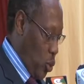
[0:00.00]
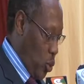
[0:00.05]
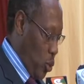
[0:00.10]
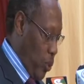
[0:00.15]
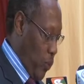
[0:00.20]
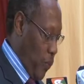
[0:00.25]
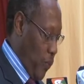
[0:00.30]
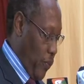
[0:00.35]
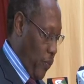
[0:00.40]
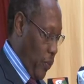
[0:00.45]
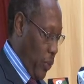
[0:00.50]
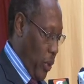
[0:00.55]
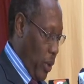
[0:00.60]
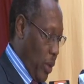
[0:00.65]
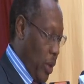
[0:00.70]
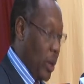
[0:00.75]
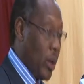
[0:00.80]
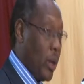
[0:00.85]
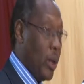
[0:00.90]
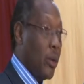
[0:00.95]
to
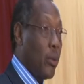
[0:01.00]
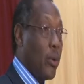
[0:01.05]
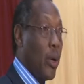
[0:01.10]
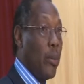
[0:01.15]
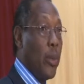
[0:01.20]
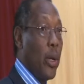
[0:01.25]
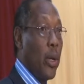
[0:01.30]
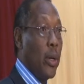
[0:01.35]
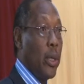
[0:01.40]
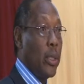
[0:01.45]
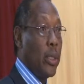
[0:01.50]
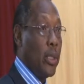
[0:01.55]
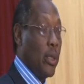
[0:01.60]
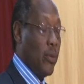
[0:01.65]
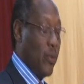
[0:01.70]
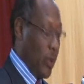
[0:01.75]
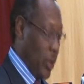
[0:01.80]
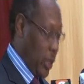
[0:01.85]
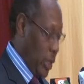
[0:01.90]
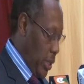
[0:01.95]
in criminal and
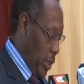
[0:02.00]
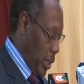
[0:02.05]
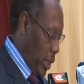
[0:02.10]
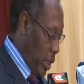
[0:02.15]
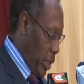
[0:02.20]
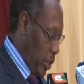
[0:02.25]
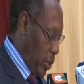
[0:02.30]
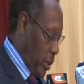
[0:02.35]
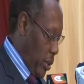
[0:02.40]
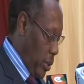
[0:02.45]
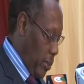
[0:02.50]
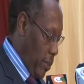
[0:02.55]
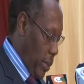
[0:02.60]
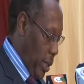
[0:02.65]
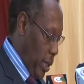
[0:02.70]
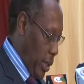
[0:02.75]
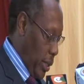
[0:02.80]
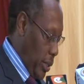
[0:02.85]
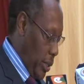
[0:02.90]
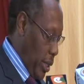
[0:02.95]
civil litigation
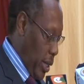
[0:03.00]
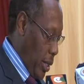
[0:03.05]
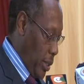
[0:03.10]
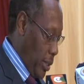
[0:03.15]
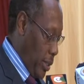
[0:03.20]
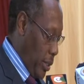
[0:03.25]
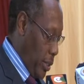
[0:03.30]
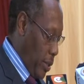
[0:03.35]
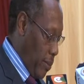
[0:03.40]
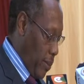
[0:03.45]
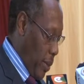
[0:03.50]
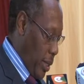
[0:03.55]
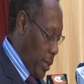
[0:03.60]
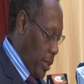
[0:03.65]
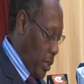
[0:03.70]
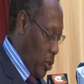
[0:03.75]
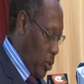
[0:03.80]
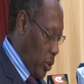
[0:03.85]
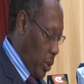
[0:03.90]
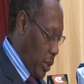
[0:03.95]
by judges and
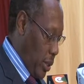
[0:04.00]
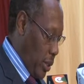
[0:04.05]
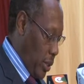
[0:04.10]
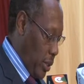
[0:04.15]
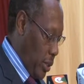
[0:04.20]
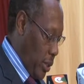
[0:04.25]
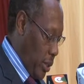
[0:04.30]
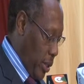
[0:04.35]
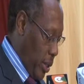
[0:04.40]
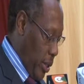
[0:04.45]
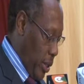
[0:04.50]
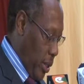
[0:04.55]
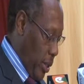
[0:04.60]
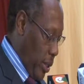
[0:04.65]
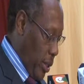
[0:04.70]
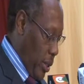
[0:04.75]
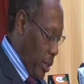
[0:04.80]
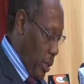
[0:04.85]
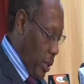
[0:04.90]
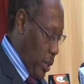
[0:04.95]
magistrates
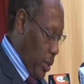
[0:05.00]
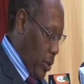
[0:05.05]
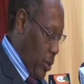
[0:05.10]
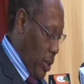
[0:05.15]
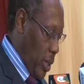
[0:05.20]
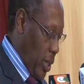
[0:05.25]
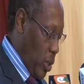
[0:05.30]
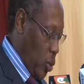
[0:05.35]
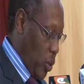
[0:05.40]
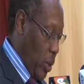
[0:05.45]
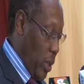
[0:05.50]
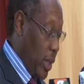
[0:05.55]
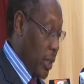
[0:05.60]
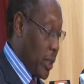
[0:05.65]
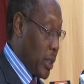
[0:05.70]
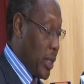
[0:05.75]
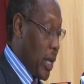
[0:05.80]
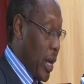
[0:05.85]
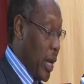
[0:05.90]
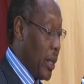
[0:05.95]
in order to
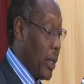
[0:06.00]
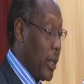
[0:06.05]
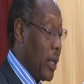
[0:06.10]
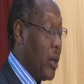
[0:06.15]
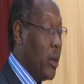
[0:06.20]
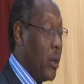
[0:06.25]
understand the